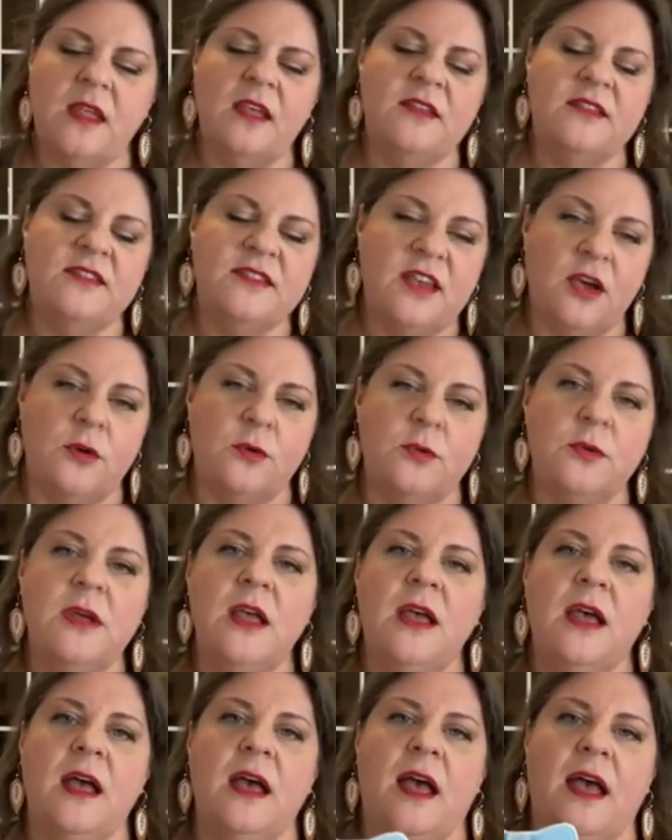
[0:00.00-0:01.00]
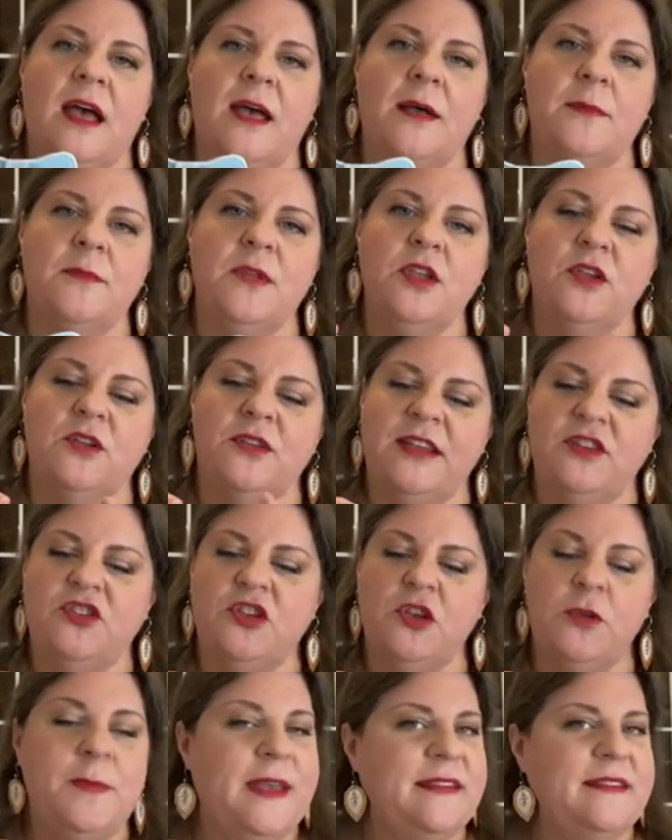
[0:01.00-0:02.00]
So you'll need
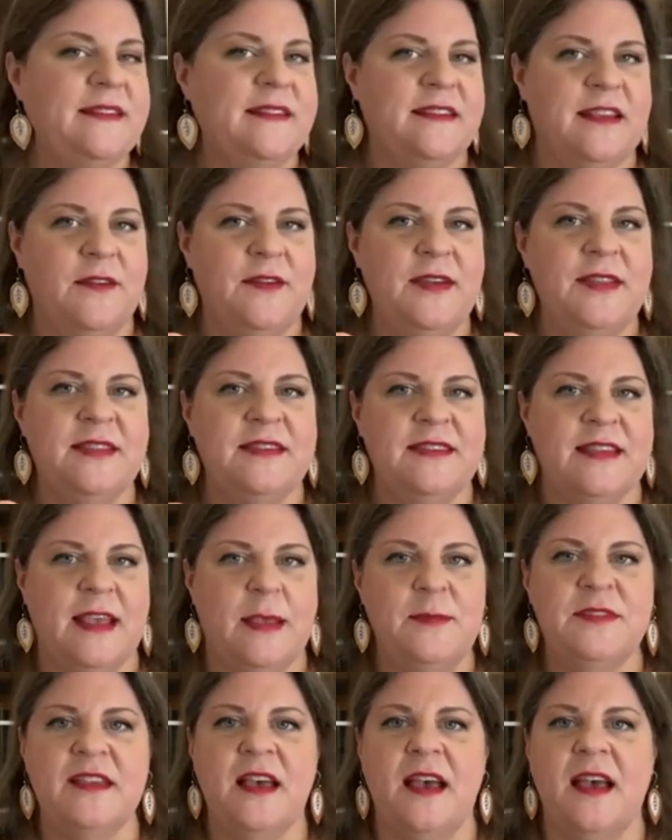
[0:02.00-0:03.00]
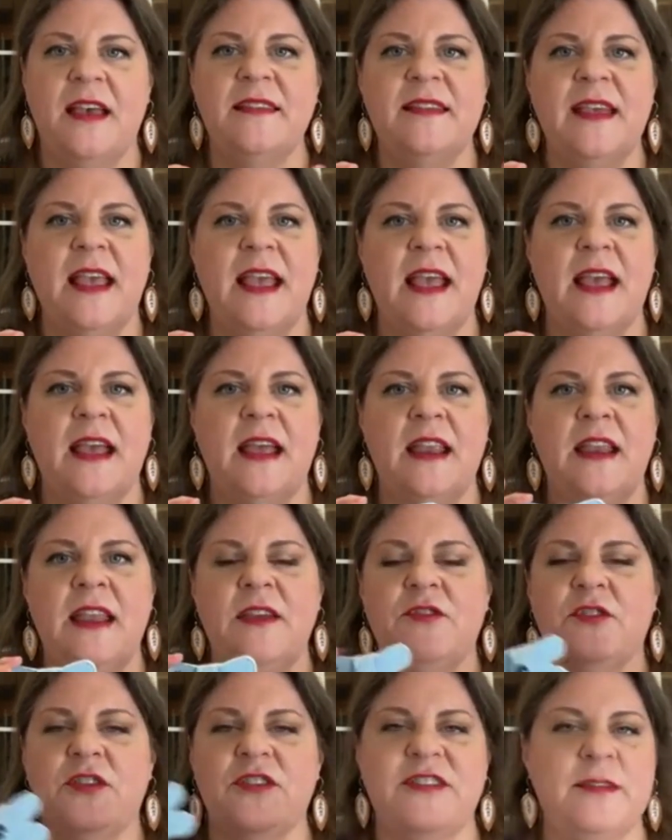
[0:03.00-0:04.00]
2 pieces of it, the same size. And
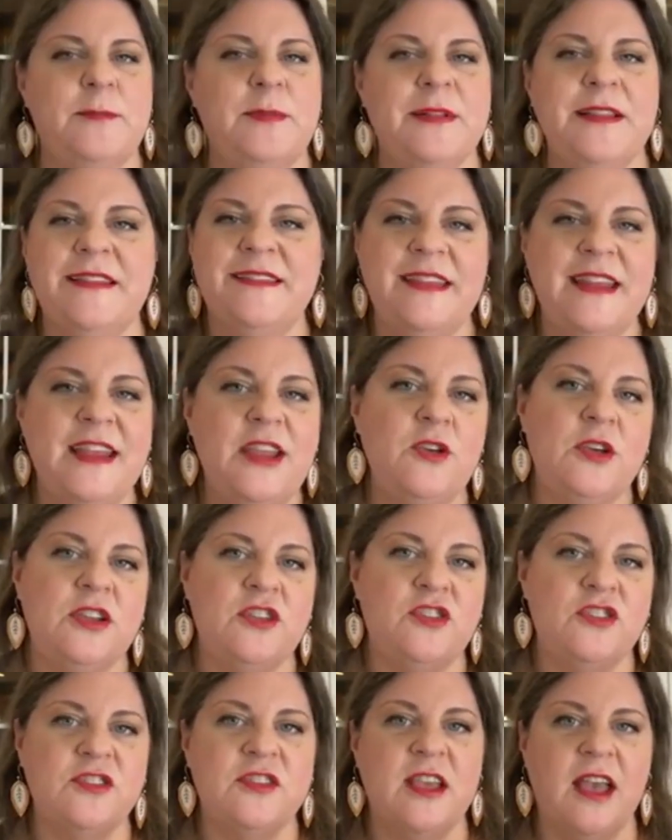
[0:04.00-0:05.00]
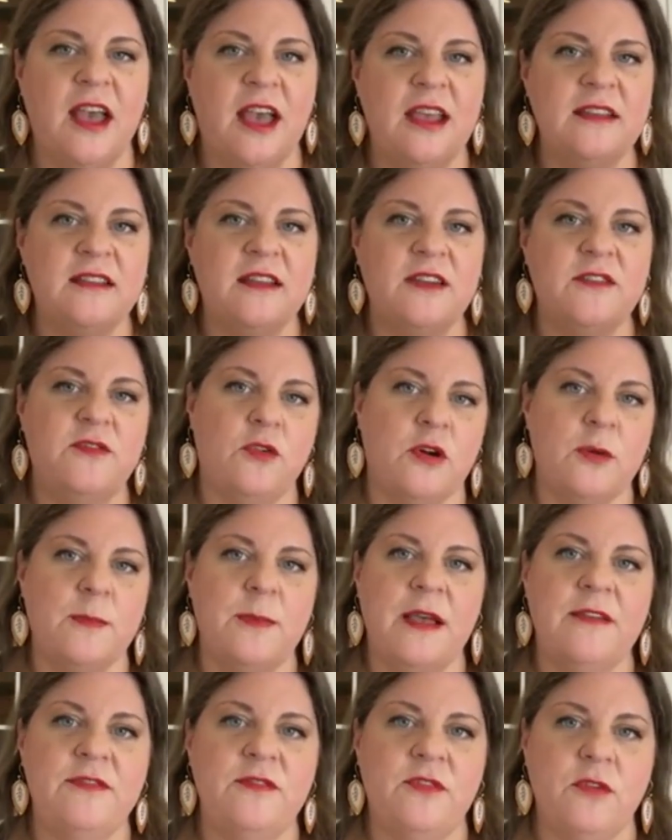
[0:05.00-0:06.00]
for simplicity, you can just cut
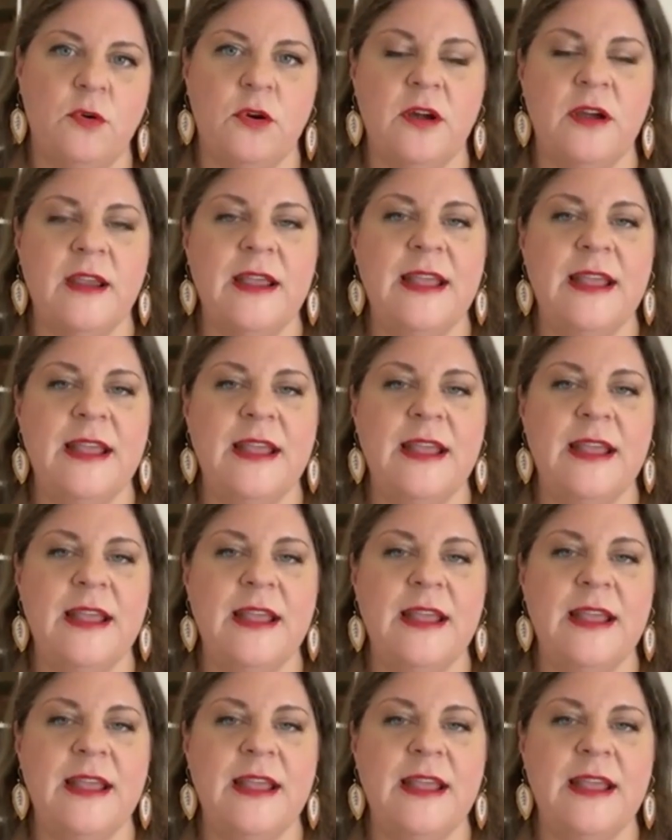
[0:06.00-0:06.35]
4x4